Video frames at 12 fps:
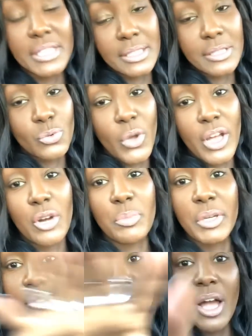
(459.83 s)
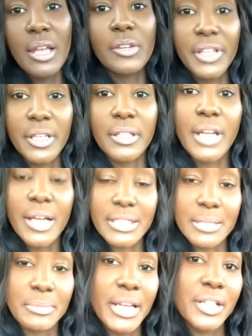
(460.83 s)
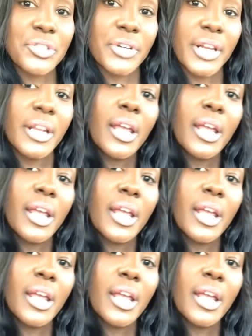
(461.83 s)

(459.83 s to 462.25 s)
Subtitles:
as well, but if y'all over here, y'all Team Tanjareen.